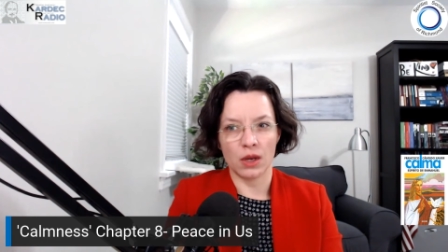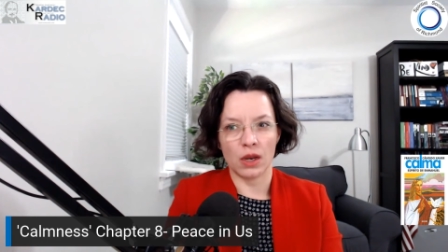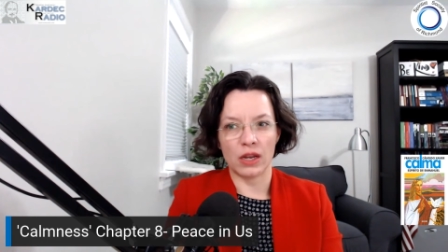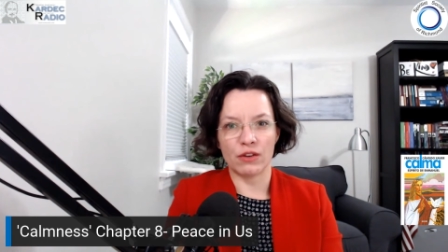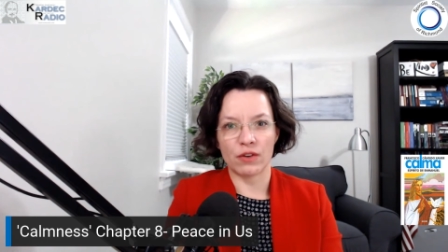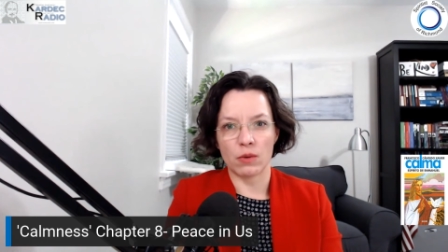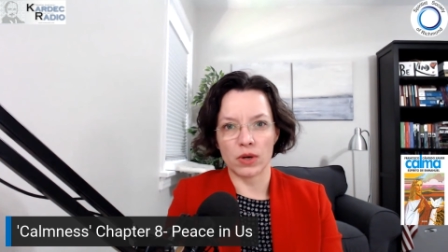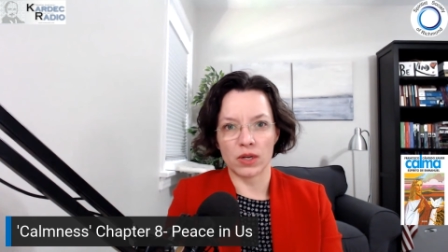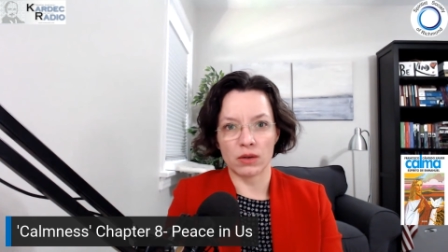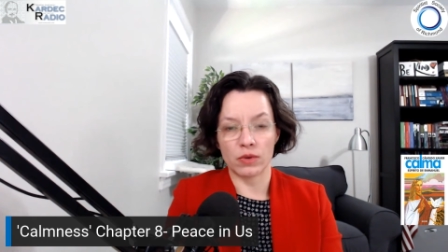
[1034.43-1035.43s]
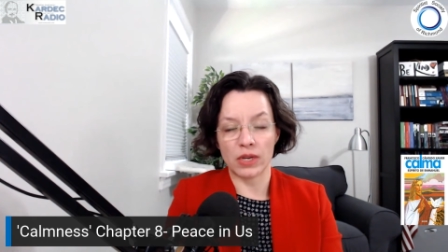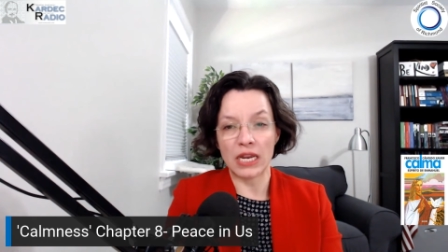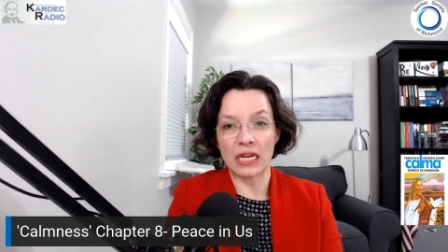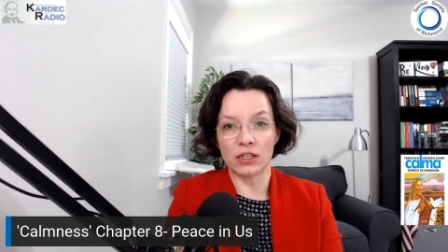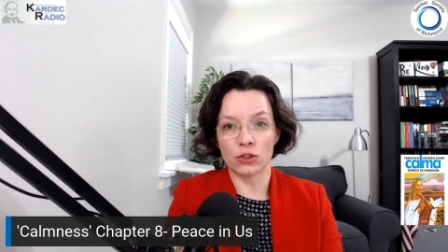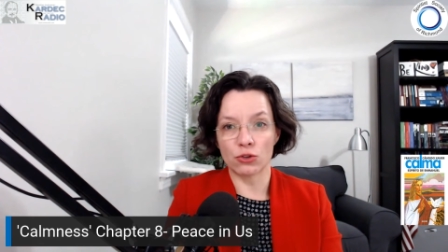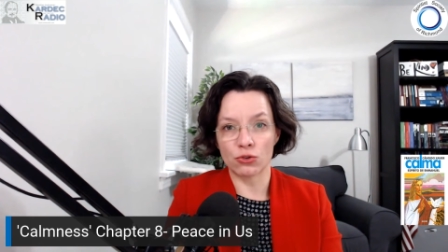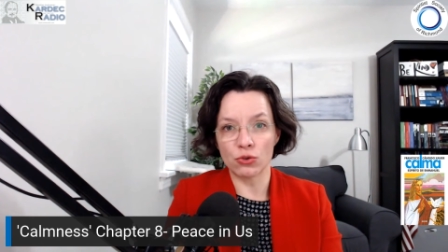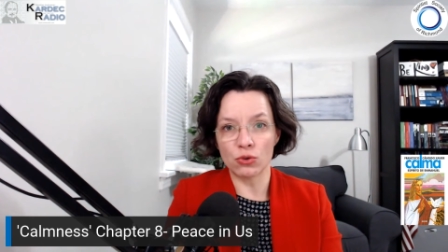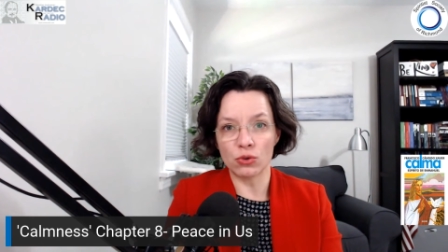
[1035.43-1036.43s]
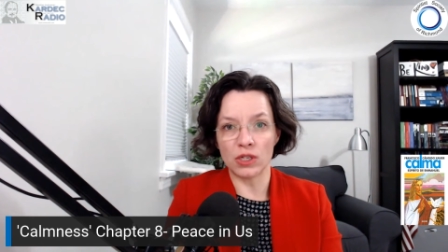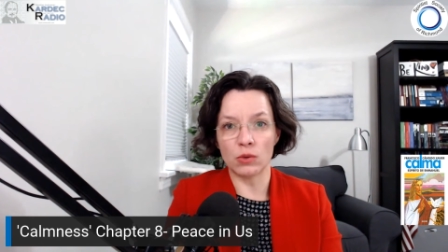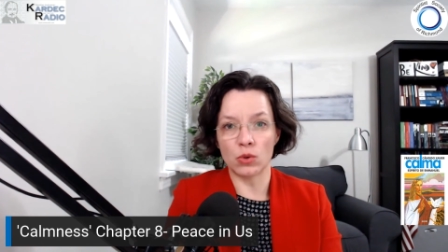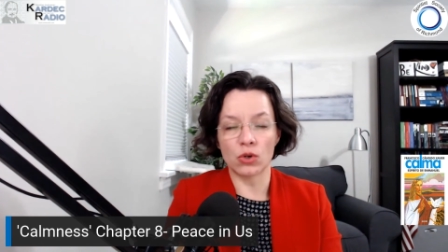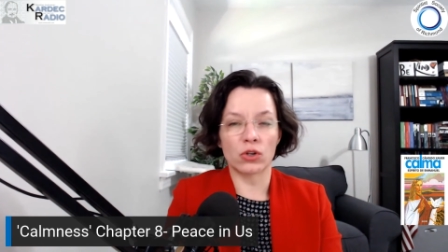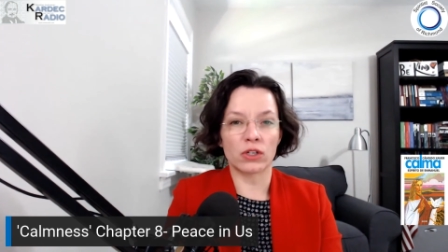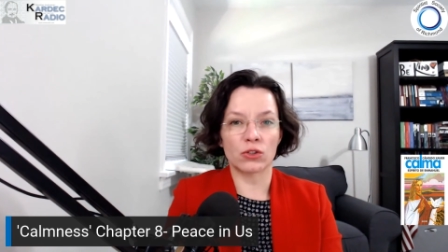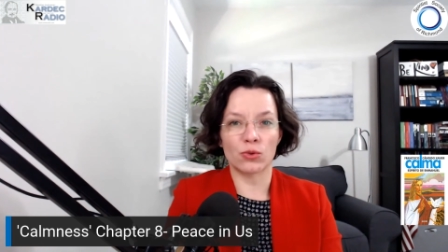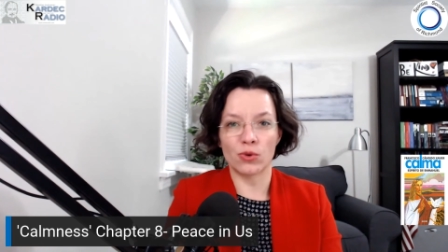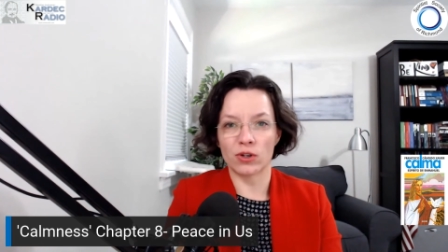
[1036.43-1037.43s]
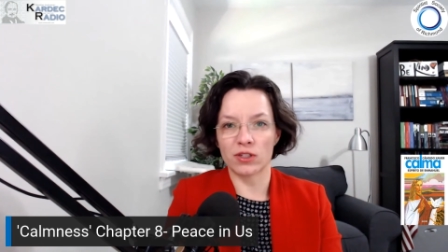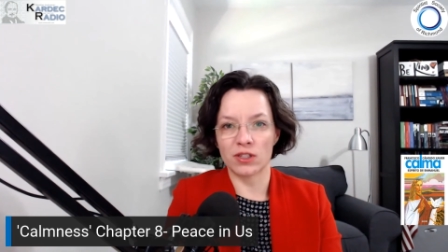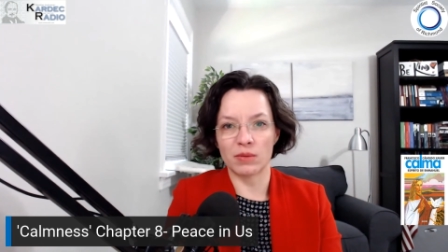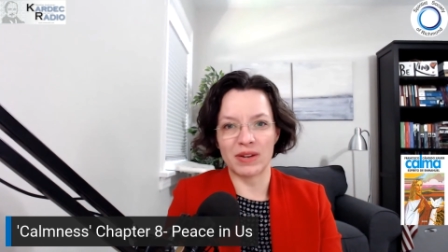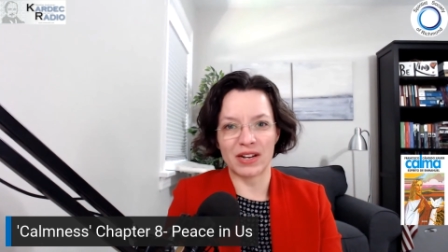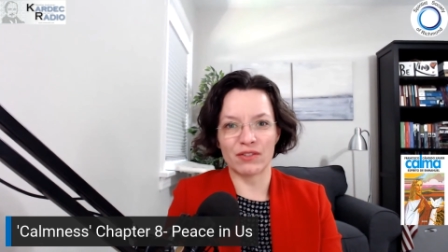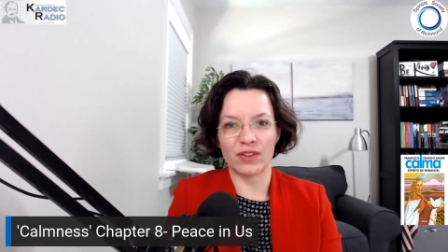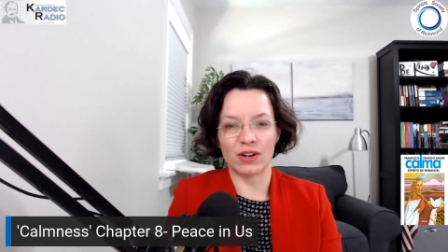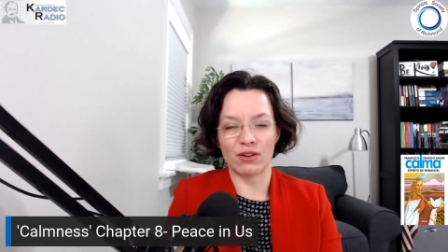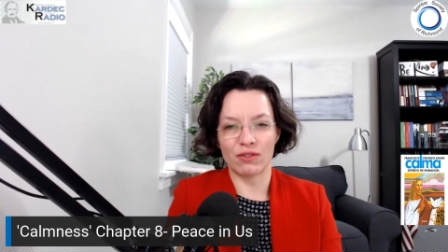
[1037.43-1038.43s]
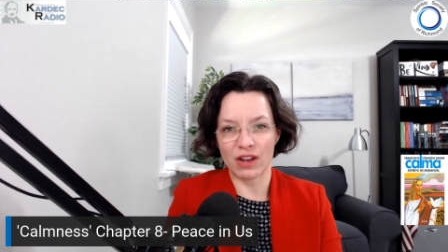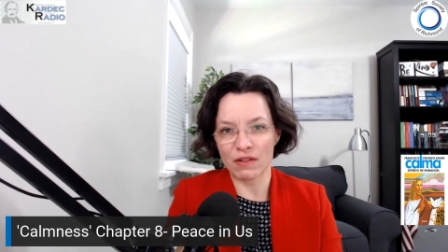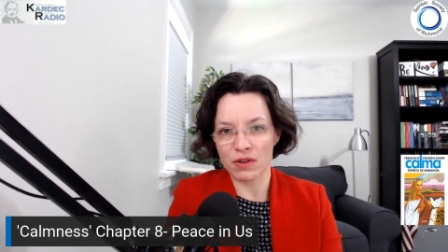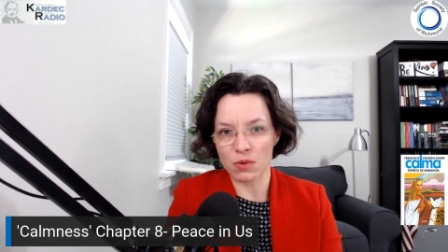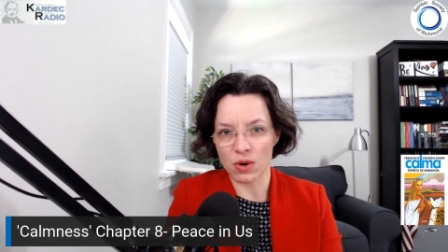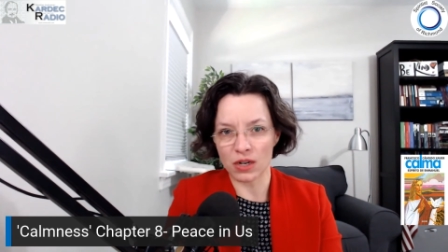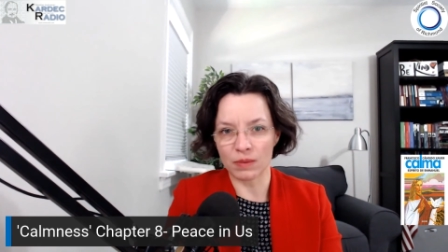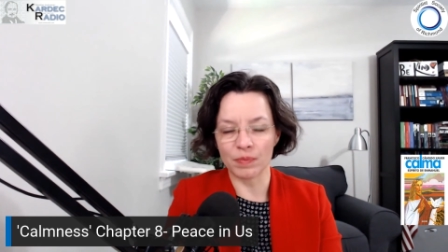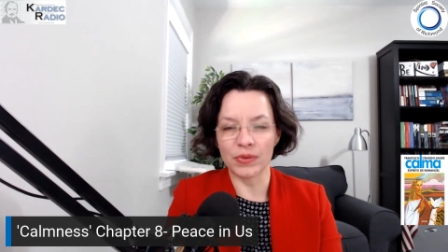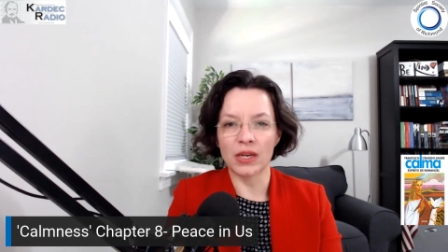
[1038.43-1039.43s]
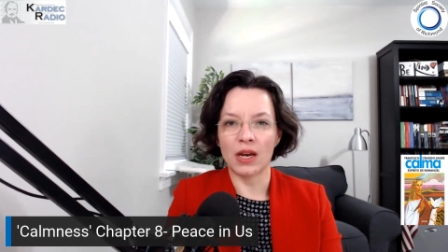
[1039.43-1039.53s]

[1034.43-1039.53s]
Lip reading: And if I want to really truly work towards the benefit of everyone,